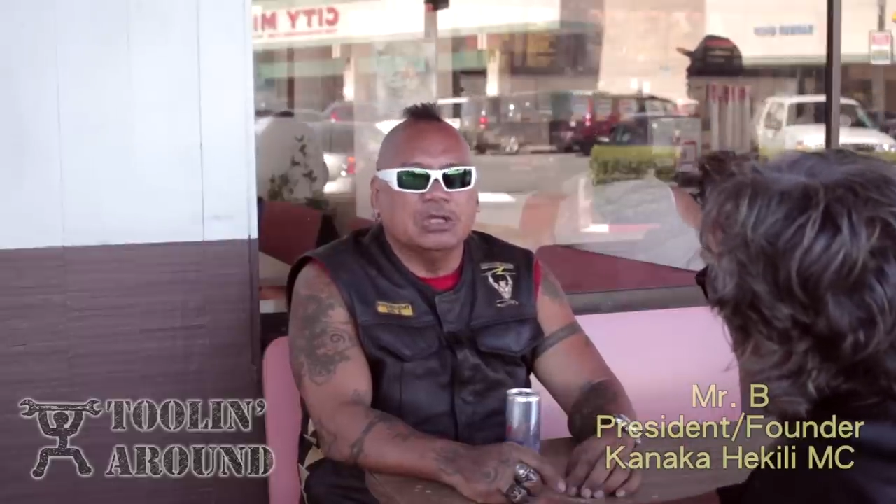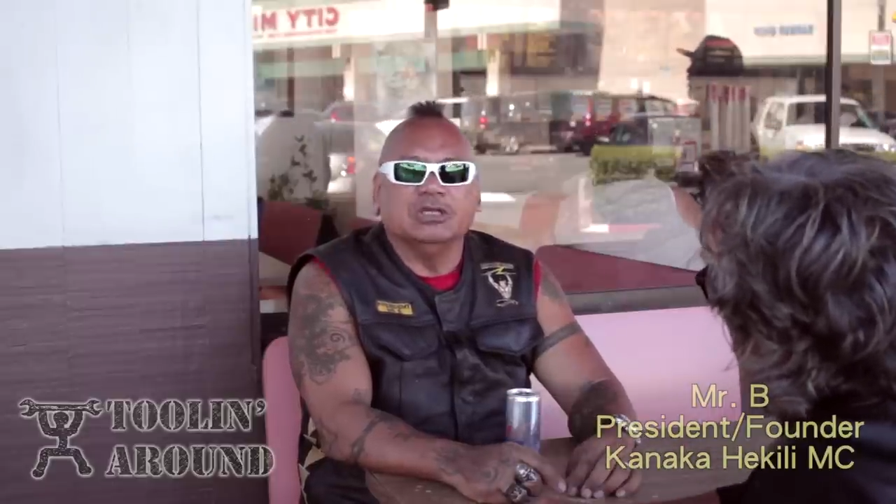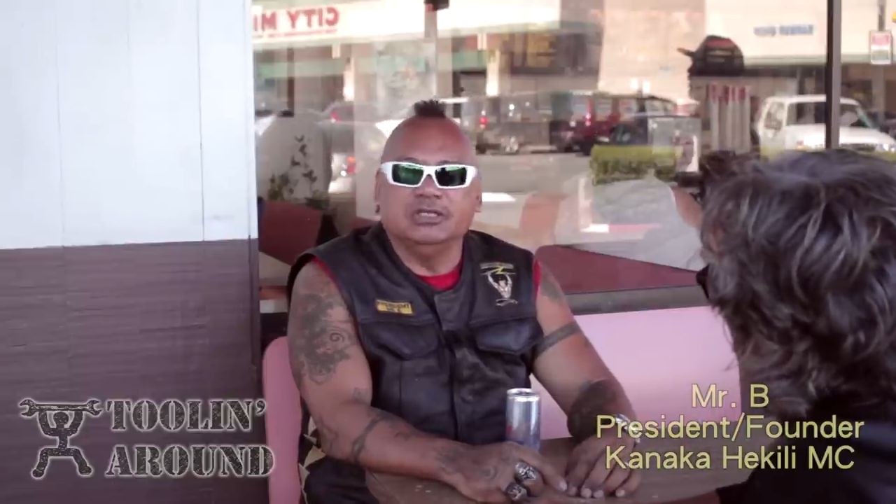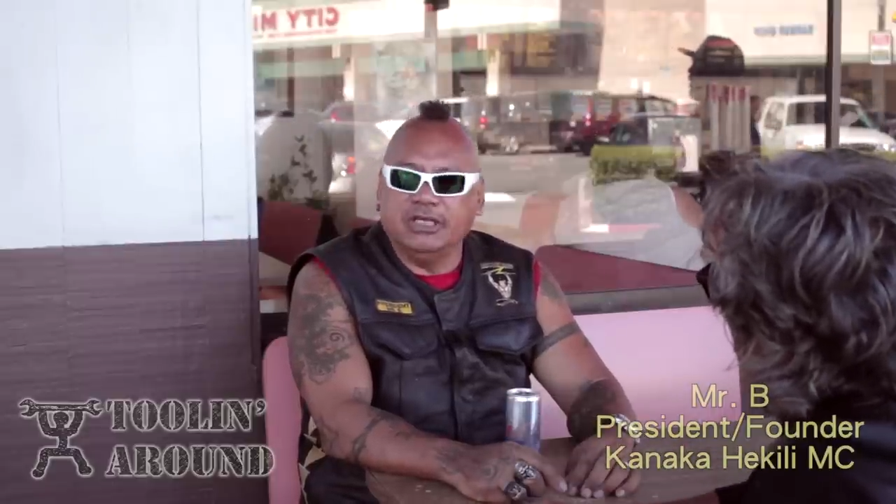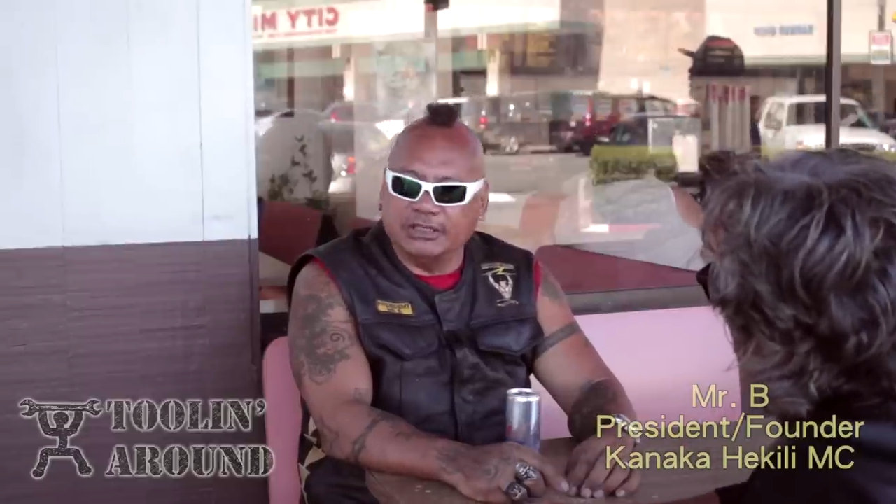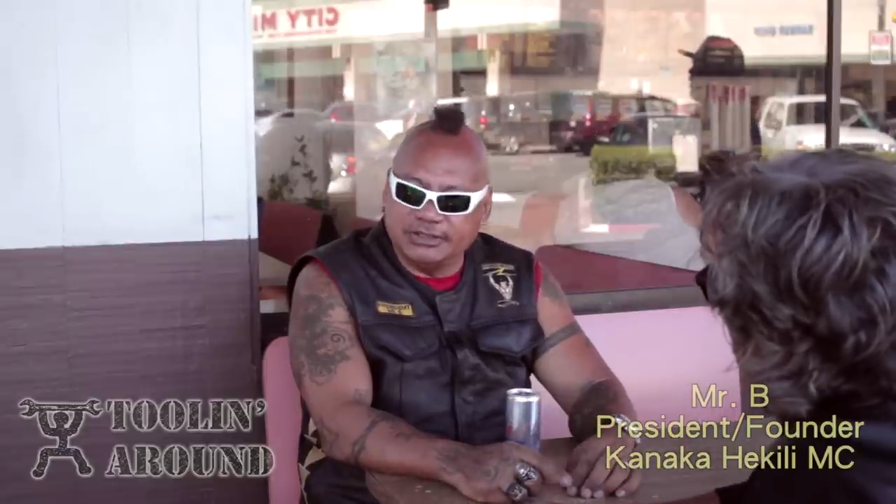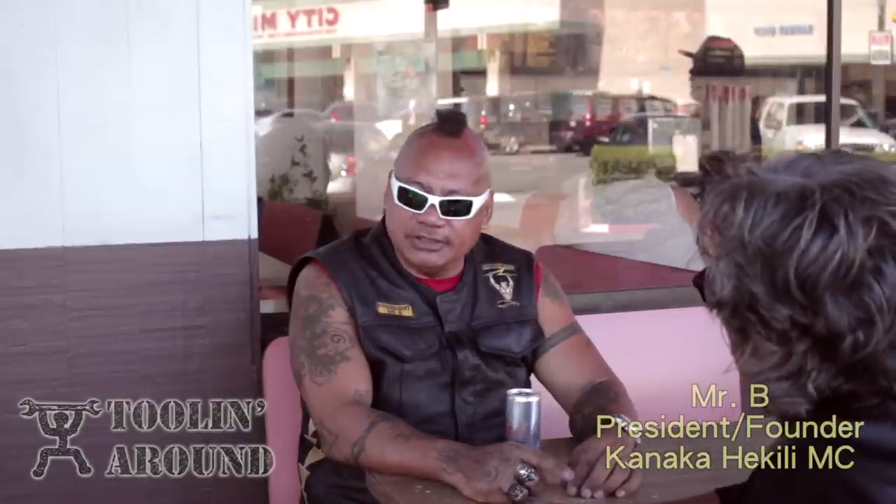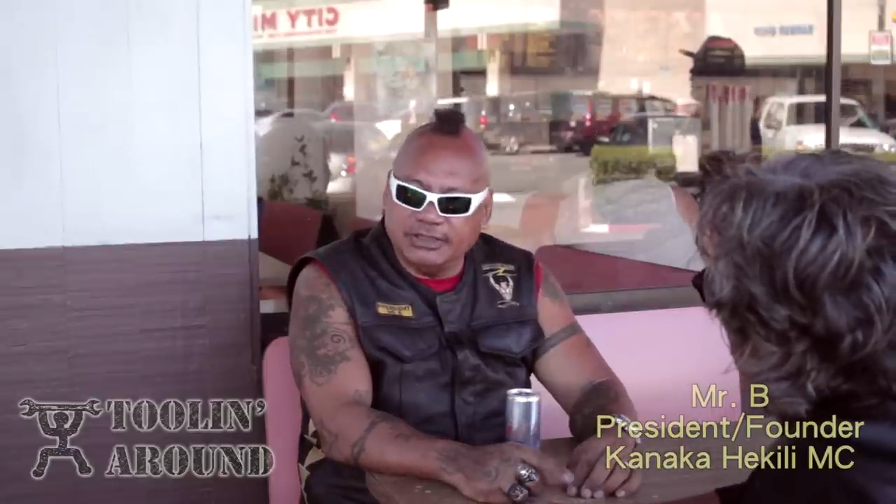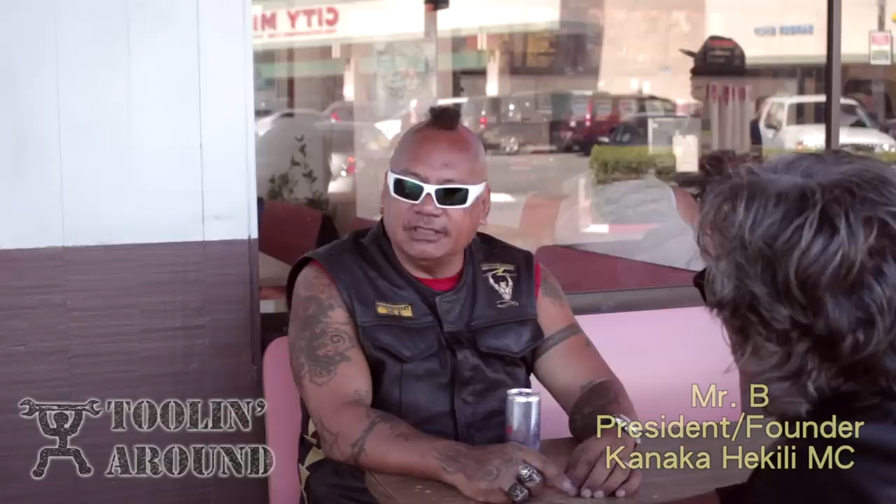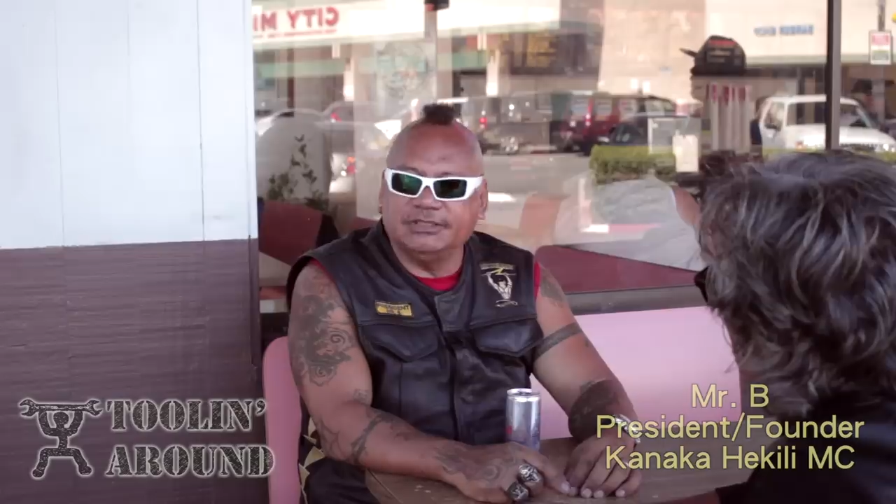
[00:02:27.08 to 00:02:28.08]
Yes, it
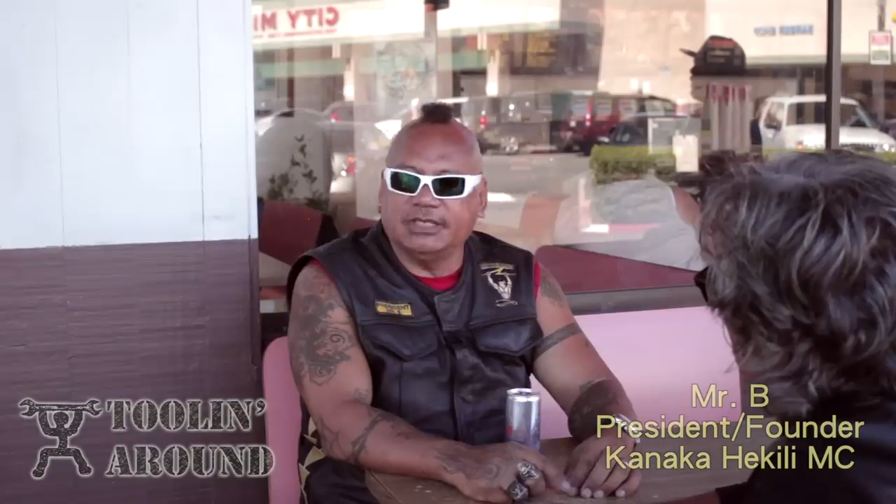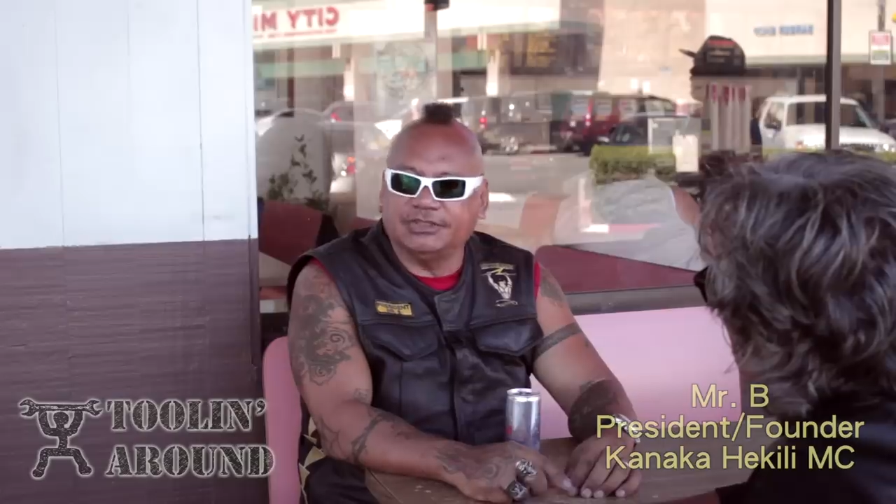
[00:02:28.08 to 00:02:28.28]
is. Yeah,